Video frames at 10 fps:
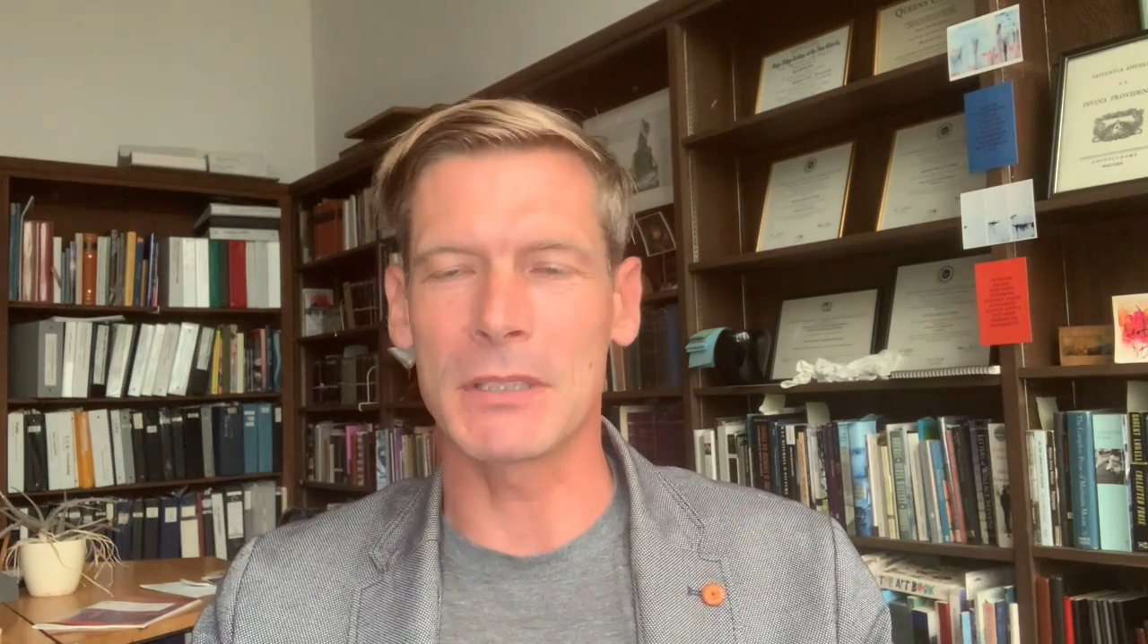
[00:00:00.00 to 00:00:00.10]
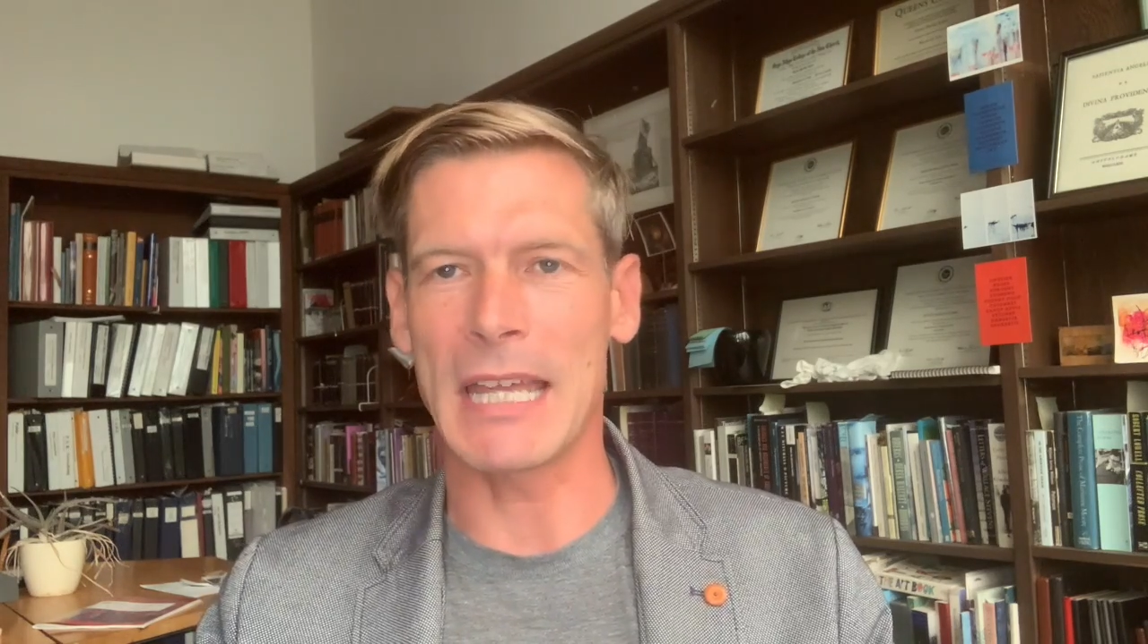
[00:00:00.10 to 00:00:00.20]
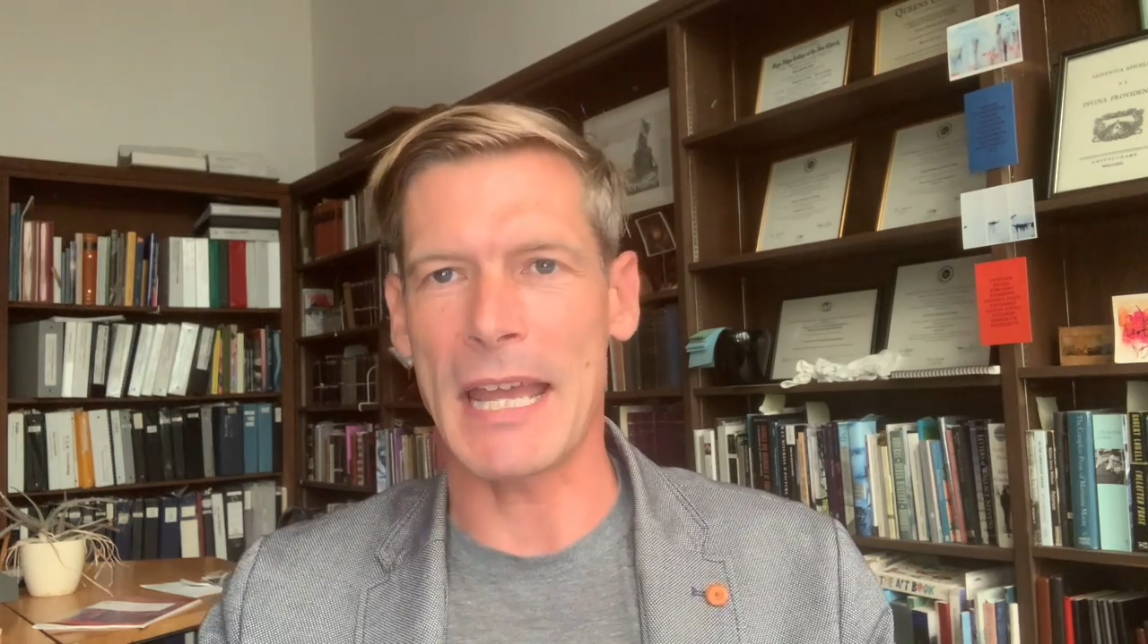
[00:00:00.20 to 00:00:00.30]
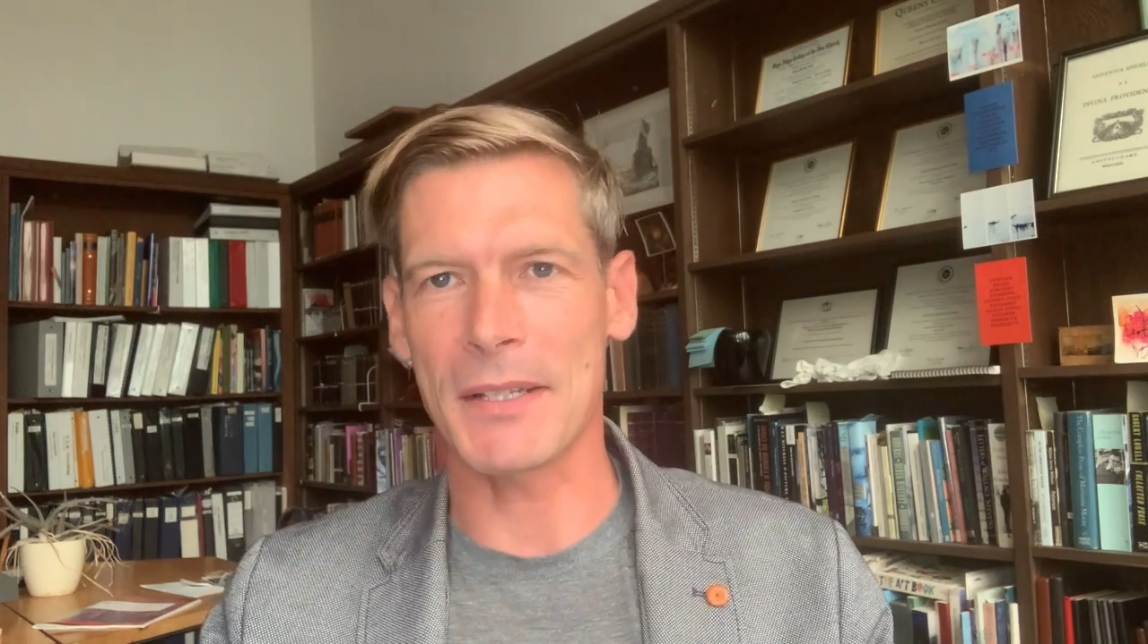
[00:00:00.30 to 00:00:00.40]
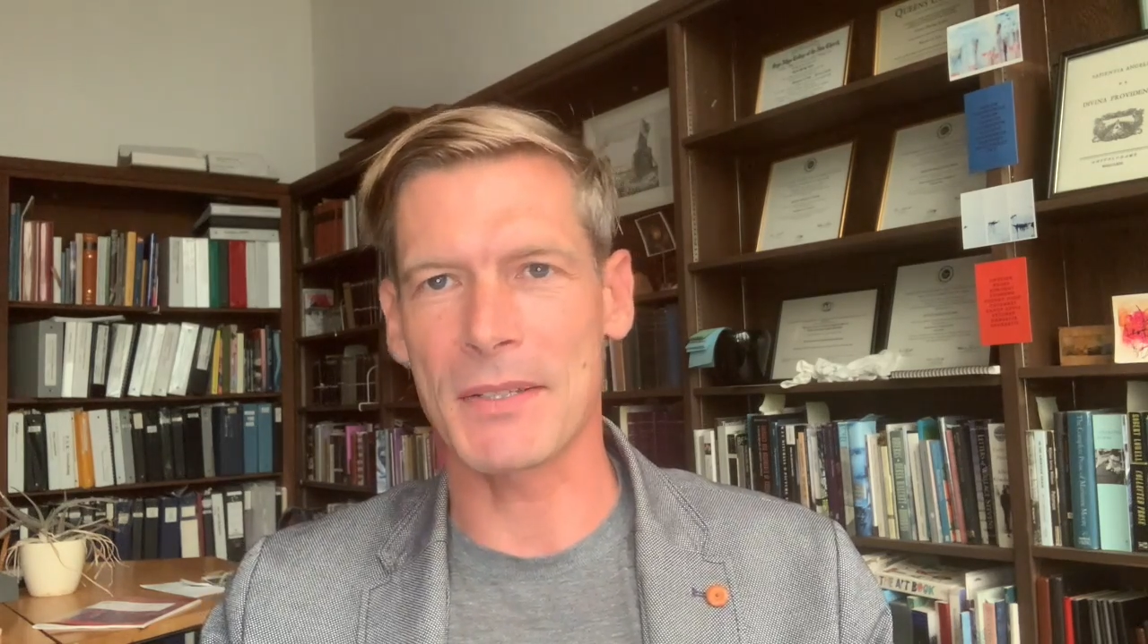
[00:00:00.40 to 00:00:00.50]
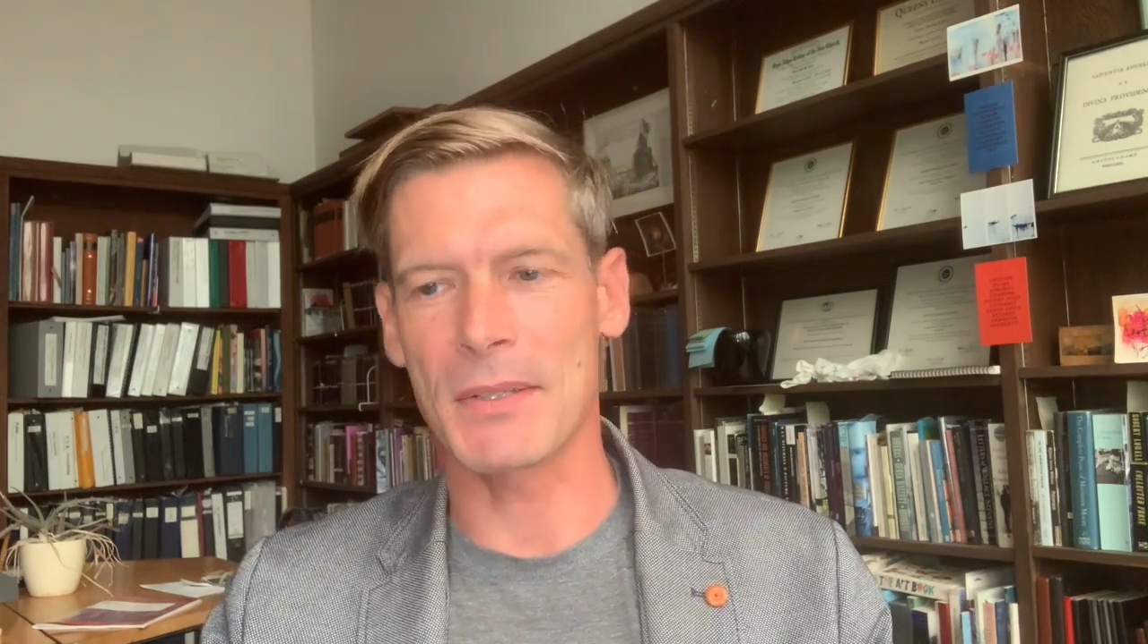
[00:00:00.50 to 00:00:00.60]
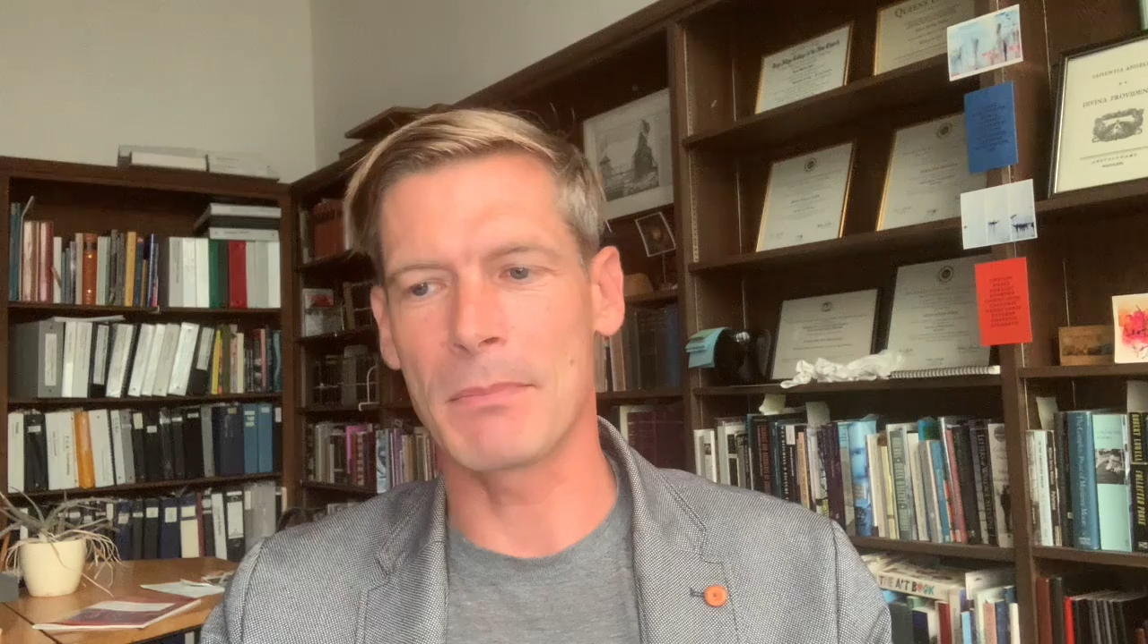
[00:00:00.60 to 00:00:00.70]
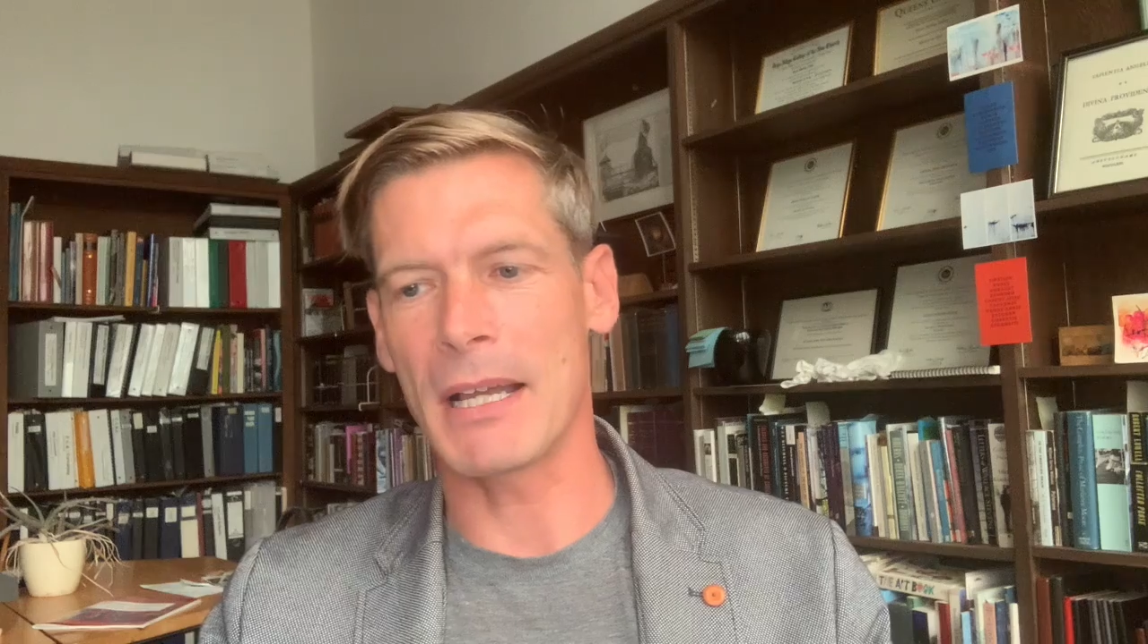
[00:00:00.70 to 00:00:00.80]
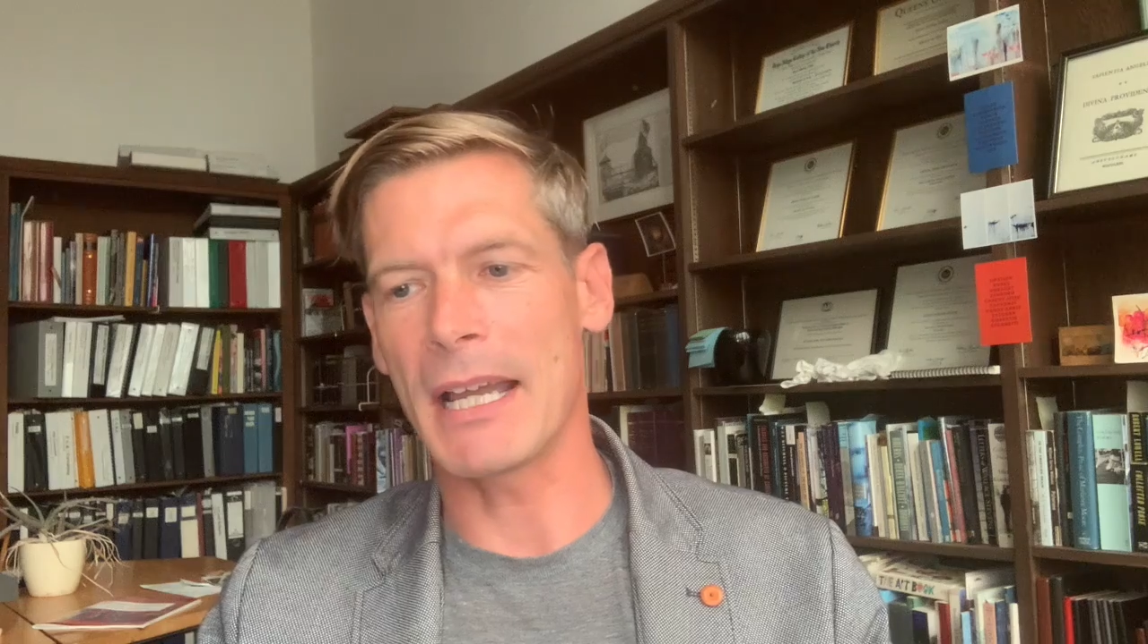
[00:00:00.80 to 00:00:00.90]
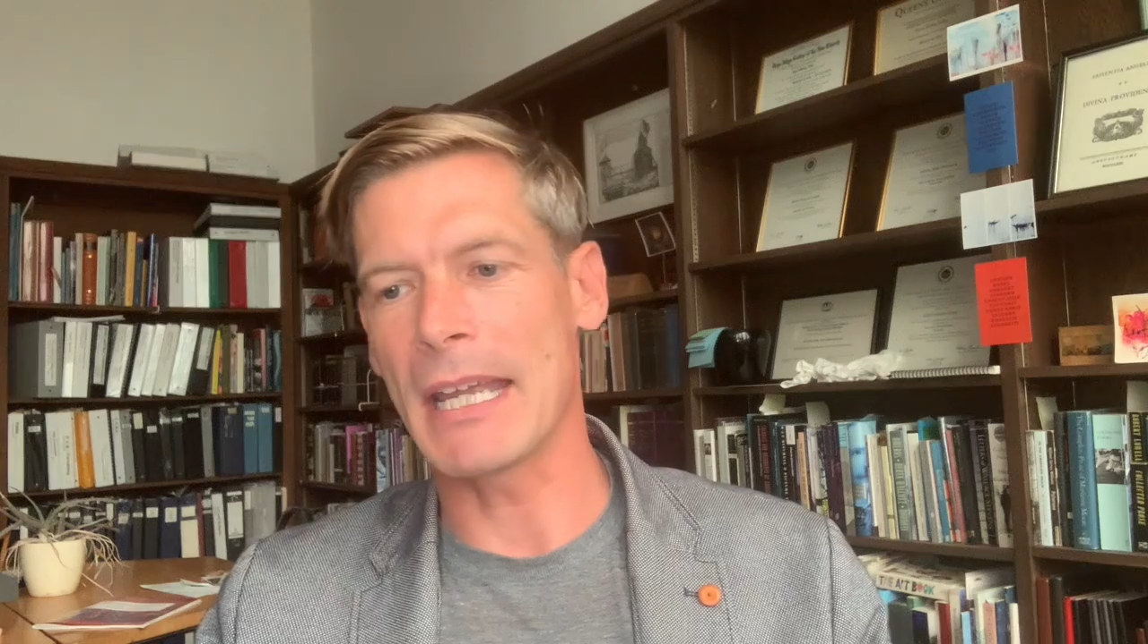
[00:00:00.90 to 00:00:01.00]
texts
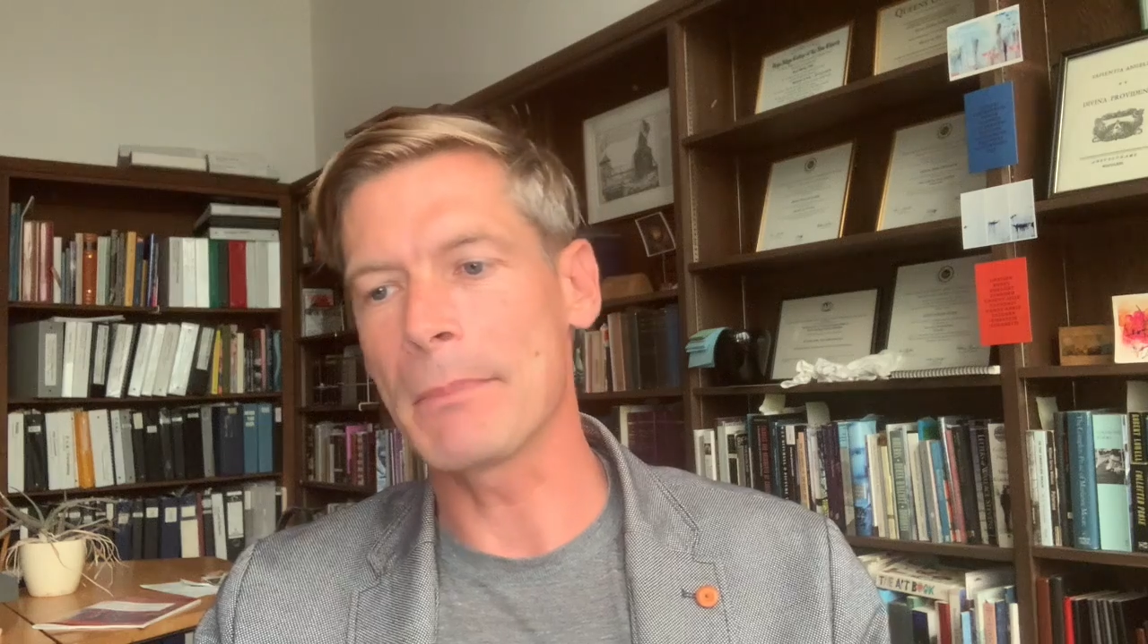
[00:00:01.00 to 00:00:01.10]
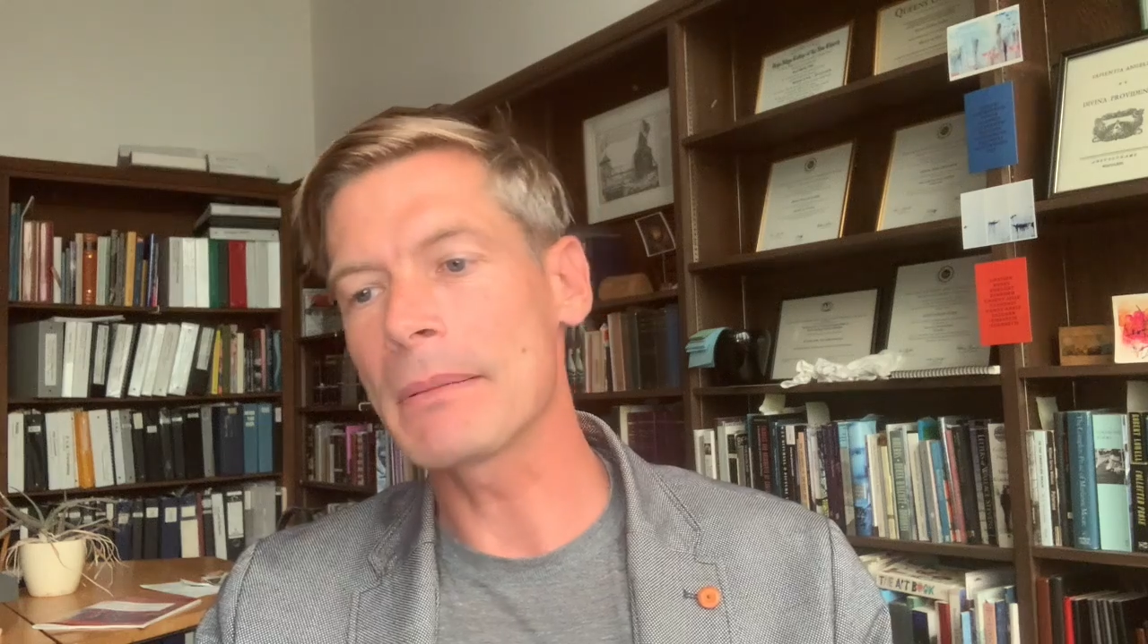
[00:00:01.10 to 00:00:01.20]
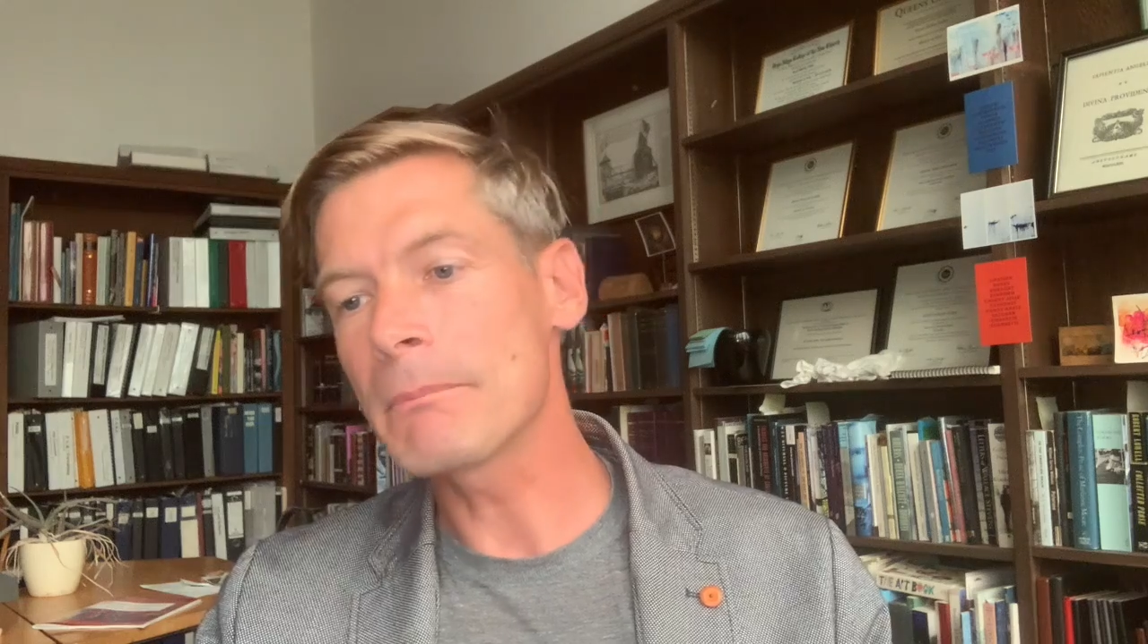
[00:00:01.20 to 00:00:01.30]
by